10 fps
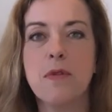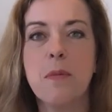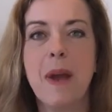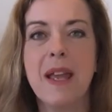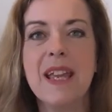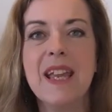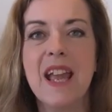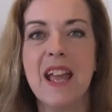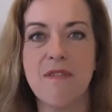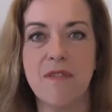for
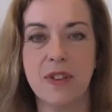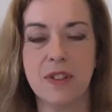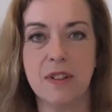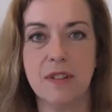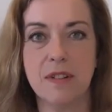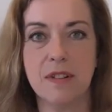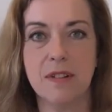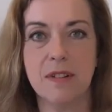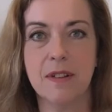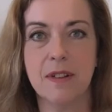making
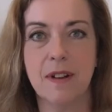emphasis.